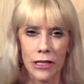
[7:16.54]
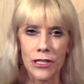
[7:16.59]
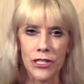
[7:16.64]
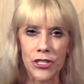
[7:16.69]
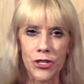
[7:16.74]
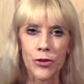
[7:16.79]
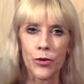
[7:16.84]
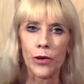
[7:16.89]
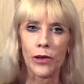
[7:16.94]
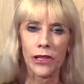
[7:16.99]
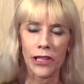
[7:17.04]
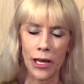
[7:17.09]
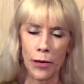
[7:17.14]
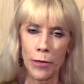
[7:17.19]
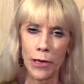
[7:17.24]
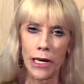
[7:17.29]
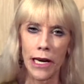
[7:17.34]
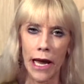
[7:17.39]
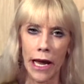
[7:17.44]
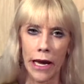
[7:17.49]
To
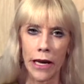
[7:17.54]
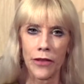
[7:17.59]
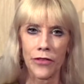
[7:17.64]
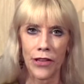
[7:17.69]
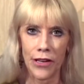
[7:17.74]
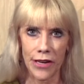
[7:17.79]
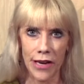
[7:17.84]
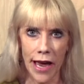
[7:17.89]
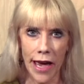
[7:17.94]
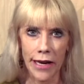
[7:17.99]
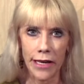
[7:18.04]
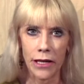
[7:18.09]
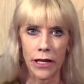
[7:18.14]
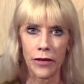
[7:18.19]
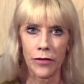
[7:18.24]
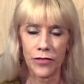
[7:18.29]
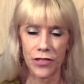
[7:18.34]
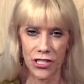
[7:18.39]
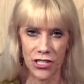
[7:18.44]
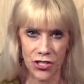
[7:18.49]
eliminate the
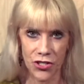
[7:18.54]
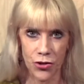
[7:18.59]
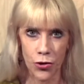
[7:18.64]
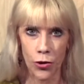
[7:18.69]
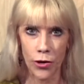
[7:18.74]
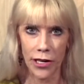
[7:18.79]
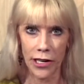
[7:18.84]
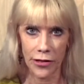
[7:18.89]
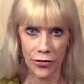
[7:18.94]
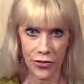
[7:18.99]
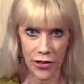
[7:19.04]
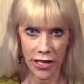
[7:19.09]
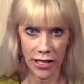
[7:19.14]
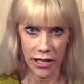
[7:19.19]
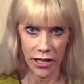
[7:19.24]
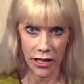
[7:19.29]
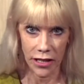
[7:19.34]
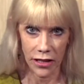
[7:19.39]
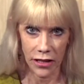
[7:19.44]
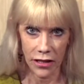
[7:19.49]
negative distorted
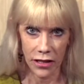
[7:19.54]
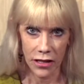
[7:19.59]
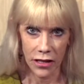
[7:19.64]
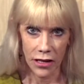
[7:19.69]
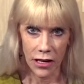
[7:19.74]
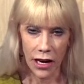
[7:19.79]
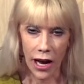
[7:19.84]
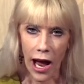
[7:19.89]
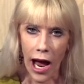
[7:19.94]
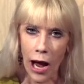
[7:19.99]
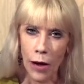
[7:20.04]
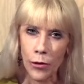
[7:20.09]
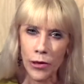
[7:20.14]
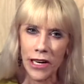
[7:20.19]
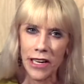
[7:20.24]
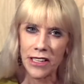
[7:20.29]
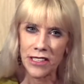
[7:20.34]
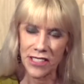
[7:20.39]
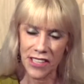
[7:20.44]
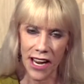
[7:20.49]
thinking, I would
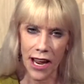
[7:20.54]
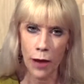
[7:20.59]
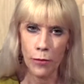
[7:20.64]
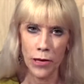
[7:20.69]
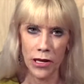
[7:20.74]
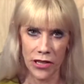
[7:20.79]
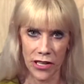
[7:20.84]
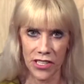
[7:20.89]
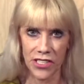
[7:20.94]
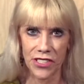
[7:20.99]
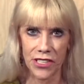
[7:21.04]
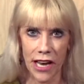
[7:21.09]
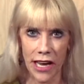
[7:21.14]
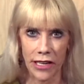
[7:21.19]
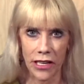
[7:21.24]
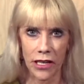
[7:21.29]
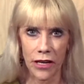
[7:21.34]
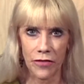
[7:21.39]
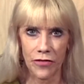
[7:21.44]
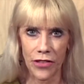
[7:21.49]
examine this
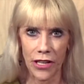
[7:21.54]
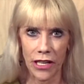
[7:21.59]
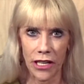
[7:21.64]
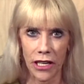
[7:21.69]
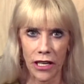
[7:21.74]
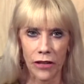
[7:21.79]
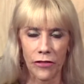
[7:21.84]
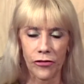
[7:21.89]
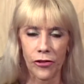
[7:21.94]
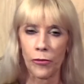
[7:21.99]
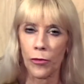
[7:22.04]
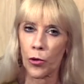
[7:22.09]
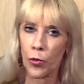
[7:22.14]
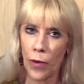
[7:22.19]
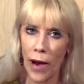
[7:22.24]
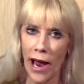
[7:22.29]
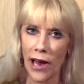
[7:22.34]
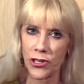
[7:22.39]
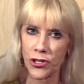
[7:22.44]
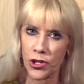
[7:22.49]
negative thinking from a
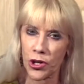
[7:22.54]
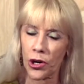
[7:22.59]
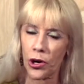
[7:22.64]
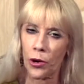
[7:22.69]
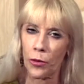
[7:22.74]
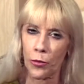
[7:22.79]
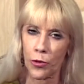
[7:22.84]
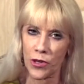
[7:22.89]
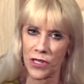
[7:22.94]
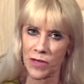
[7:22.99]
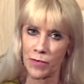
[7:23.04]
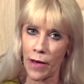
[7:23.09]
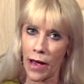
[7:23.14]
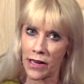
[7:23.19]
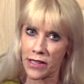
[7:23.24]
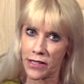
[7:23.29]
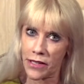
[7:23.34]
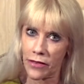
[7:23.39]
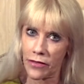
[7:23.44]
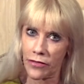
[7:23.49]
rational
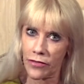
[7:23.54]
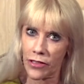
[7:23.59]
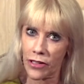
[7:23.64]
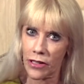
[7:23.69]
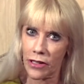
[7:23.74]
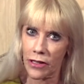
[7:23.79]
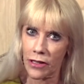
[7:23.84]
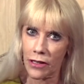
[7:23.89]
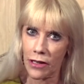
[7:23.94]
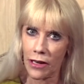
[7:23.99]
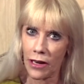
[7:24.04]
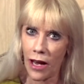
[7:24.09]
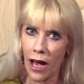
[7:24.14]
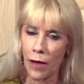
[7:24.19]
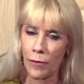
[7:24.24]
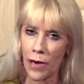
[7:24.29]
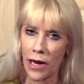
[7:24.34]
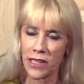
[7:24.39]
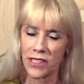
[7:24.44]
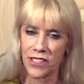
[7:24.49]
perspective. I
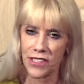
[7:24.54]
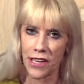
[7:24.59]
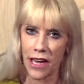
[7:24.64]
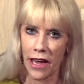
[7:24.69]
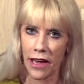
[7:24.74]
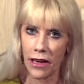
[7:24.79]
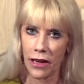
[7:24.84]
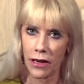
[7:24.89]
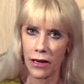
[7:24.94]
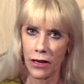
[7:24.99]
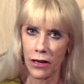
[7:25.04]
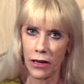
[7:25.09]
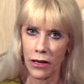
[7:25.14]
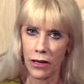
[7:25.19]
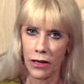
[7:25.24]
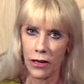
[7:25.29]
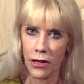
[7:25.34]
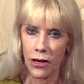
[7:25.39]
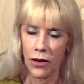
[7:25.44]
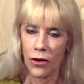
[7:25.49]
might say,
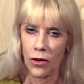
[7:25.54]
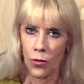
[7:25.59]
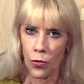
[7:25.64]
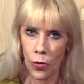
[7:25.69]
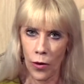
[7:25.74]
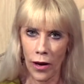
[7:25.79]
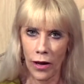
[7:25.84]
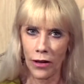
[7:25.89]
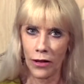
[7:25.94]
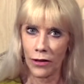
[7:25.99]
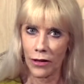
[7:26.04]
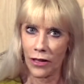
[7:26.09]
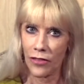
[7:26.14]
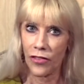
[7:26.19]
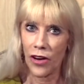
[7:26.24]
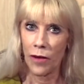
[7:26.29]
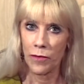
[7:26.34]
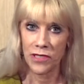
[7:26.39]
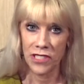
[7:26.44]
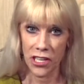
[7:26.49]
well, if
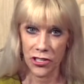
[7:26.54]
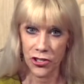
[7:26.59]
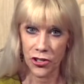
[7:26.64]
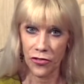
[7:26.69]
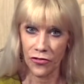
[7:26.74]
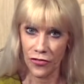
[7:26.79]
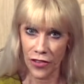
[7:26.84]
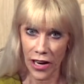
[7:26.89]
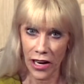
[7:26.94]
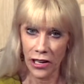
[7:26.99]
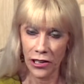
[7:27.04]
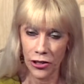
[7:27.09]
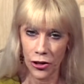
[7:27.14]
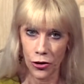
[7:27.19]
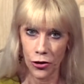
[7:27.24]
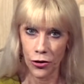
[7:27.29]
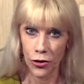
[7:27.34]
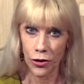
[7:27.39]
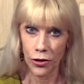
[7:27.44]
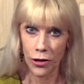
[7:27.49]
I'm such a
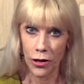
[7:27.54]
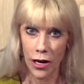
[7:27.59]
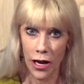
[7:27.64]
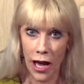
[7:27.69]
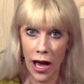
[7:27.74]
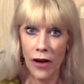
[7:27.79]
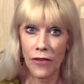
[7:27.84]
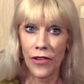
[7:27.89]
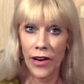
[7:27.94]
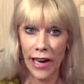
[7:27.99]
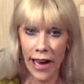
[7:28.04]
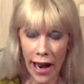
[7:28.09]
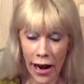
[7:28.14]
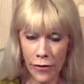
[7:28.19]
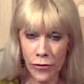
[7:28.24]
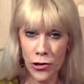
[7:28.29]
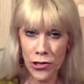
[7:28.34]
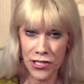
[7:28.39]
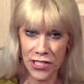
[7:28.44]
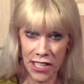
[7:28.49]
failure, have I
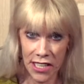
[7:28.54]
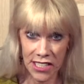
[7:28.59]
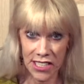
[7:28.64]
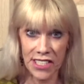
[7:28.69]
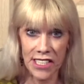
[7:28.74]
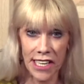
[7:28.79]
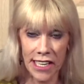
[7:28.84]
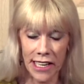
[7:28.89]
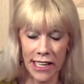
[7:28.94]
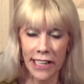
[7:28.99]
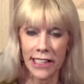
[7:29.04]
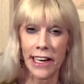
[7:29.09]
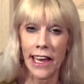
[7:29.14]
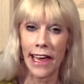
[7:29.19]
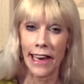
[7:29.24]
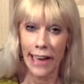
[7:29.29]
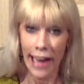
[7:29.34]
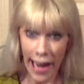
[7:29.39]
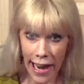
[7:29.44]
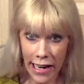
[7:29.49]
ever succeeded
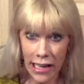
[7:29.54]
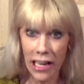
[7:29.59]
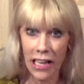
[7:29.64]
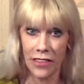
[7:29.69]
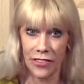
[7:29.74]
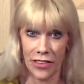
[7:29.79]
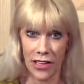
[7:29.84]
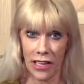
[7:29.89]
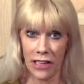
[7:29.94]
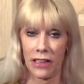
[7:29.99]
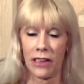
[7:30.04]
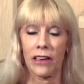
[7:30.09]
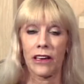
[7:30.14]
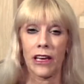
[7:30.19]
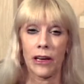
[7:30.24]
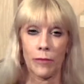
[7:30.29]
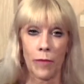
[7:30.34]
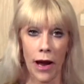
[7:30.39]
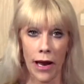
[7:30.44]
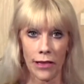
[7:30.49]
at anything
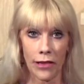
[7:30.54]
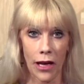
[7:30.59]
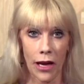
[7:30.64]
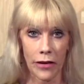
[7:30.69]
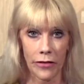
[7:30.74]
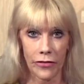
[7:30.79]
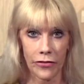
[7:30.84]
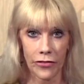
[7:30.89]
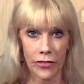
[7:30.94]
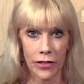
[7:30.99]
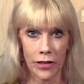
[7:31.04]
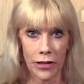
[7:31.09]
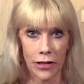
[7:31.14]
in my life?